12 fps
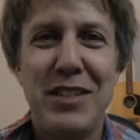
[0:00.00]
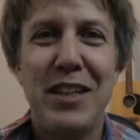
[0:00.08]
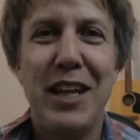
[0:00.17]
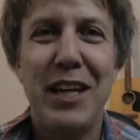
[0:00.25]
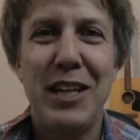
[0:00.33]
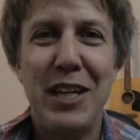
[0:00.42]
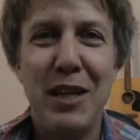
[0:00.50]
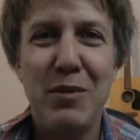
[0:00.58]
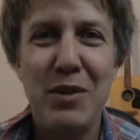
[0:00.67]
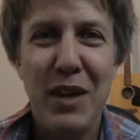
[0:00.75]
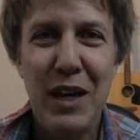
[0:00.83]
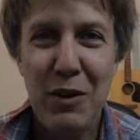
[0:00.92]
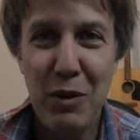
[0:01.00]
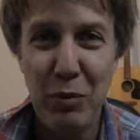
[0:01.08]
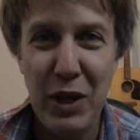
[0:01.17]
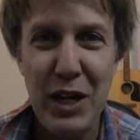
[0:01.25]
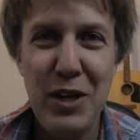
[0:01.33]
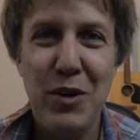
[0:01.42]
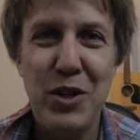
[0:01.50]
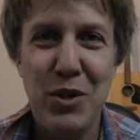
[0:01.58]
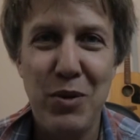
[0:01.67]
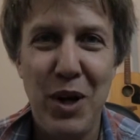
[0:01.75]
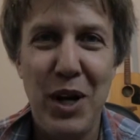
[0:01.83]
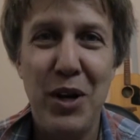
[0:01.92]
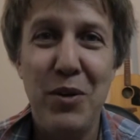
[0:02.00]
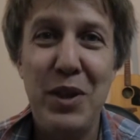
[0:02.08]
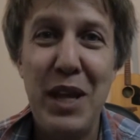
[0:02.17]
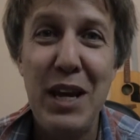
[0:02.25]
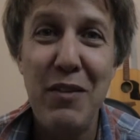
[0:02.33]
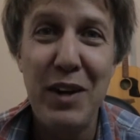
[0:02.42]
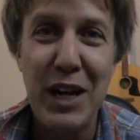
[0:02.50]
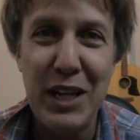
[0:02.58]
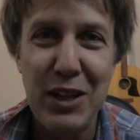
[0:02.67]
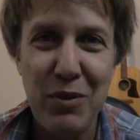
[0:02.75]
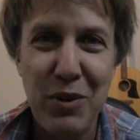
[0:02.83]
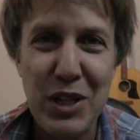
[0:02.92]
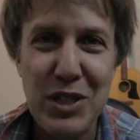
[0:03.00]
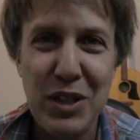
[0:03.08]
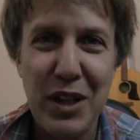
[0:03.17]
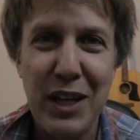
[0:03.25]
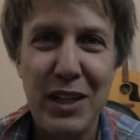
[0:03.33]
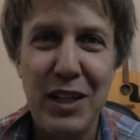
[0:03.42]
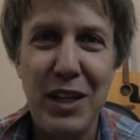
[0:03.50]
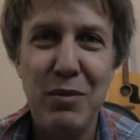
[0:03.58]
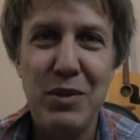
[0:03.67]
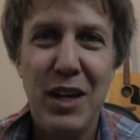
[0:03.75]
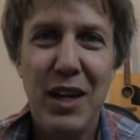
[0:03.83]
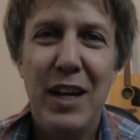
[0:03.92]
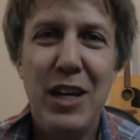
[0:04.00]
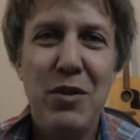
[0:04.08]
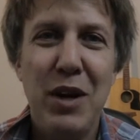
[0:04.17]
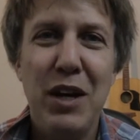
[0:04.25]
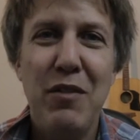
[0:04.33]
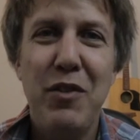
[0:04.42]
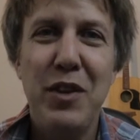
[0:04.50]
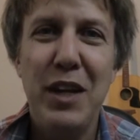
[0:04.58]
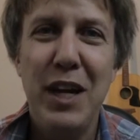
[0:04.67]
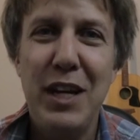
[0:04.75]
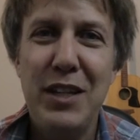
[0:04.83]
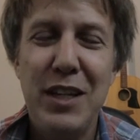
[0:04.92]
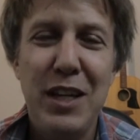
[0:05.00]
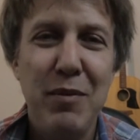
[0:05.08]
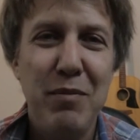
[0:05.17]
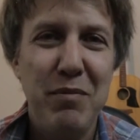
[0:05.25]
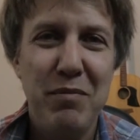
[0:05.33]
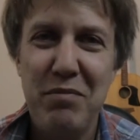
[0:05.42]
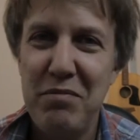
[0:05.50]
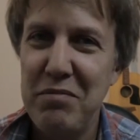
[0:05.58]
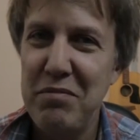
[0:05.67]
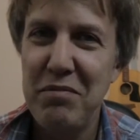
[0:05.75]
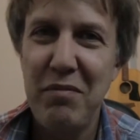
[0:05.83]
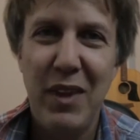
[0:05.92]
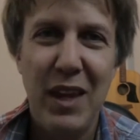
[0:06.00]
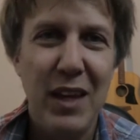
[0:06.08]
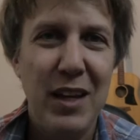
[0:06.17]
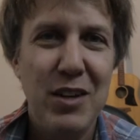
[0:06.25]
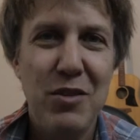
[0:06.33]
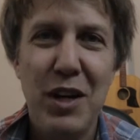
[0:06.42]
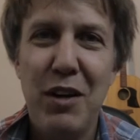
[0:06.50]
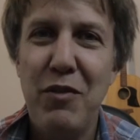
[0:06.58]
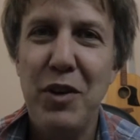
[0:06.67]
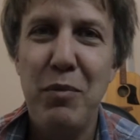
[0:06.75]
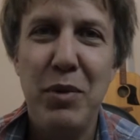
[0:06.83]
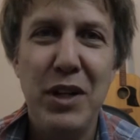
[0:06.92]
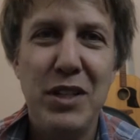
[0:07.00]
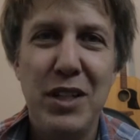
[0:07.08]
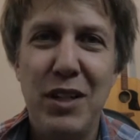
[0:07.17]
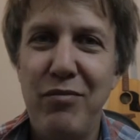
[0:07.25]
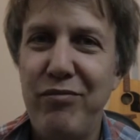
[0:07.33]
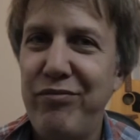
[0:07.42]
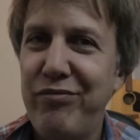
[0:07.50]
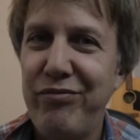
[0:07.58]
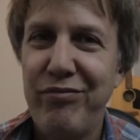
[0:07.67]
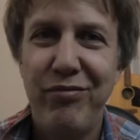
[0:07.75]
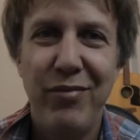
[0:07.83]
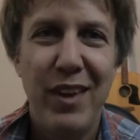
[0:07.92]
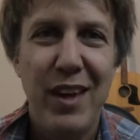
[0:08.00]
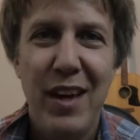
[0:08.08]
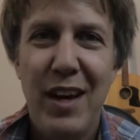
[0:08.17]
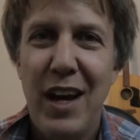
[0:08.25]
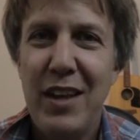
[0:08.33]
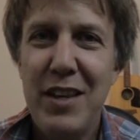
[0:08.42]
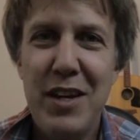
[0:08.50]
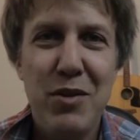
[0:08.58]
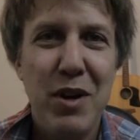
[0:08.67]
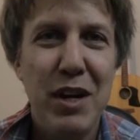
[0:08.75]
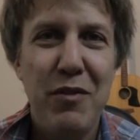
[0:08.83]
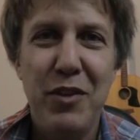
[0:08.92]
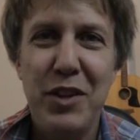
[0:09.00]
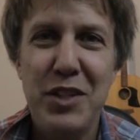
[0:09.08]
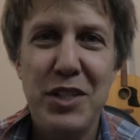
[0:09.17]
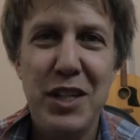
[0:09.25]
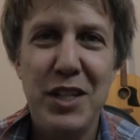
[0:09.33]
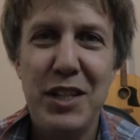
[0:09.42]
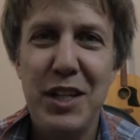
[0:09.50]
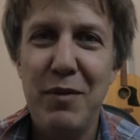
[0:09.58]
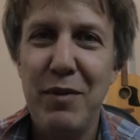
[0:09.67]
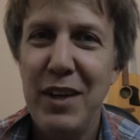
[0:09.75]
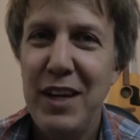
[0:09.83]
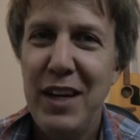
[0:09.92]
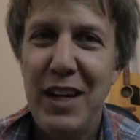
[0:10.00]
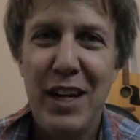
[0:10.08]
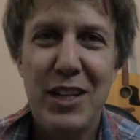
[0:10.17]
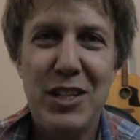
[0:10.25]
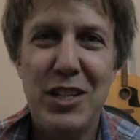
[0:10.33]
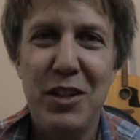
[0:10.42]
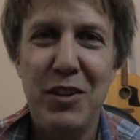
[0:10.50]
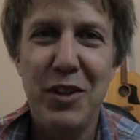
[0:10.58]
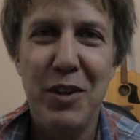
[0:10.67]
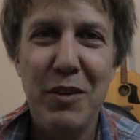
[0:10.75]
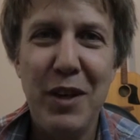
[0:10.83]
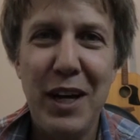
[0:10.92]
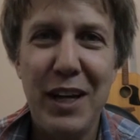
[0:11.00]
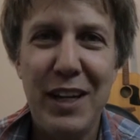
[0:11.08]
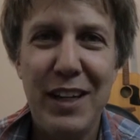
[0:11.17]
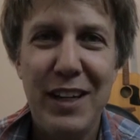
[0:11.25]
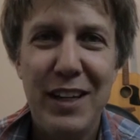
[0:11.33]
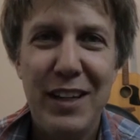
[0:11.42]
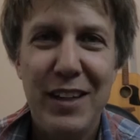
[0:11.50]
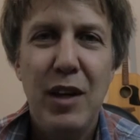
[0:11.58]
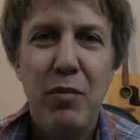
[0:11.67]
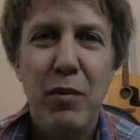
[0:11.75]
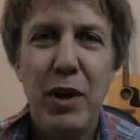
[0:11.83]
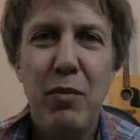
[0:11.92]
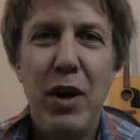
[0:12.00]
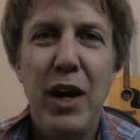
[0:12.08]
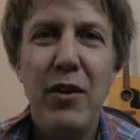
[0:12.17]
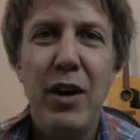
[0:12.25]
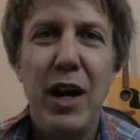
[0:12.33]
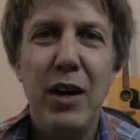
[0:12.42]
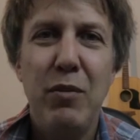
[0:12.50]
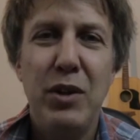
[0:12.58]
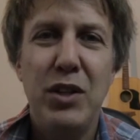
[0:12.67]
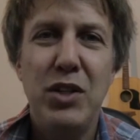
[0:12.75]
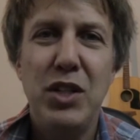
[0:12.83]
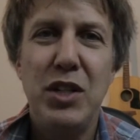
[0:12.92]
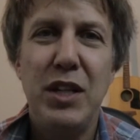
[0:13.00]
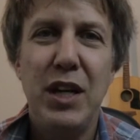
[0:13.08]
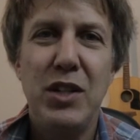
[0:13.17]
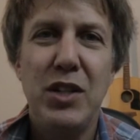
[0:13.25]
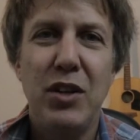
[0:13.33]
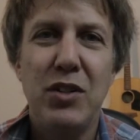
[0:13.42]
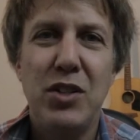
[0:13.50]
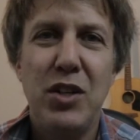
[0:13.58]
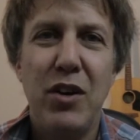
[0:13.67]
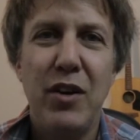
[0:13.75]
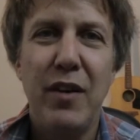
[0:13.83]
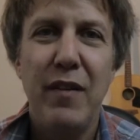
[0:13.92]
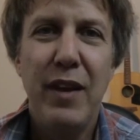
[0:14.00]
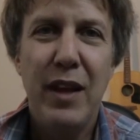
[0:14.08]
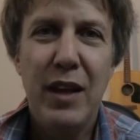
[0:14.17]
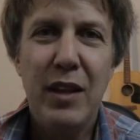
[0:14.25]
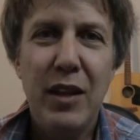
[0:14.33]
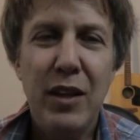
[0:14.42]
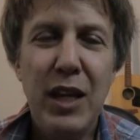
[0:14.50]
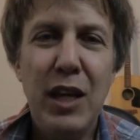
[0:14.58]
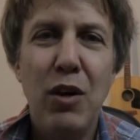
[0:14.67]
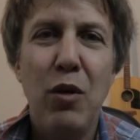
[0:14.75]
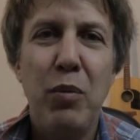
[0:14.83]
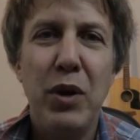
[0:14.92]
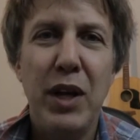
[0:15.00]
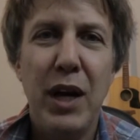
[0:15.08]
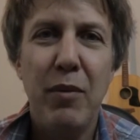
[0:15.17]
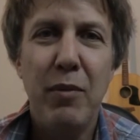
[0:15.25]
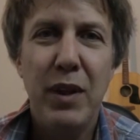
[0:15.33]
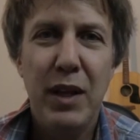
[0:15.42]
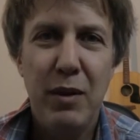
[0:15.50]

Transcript: select teams. We played at North Toronto, and they even had 3 select teams. He tried out for the A team, he tried out for the B team, and then he tried out for the C team, and still no luck. But in minor Adam, when the GTHL started, the league opened up.